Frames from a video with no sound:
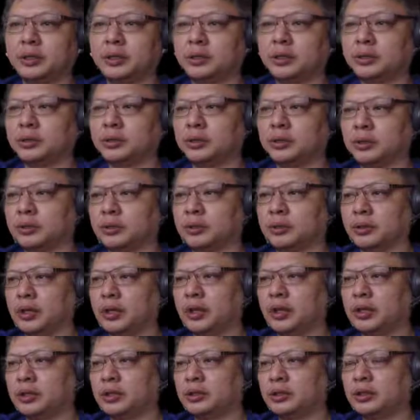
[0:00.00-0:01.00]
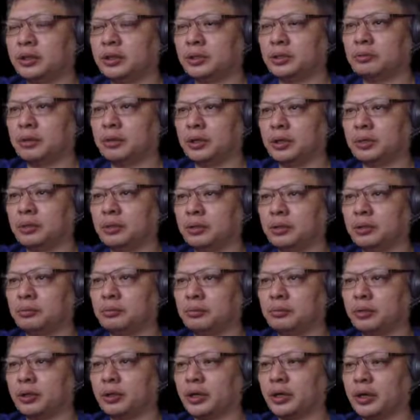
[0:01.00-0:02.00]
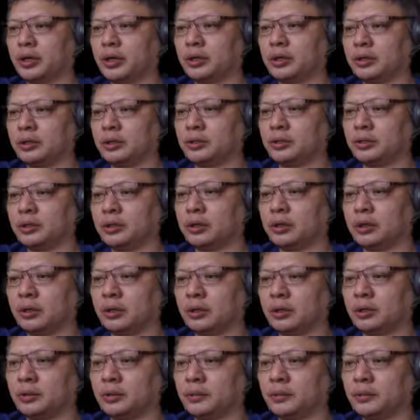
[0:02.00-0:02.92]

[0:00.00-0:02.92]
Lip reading: So let us see what the book had in store.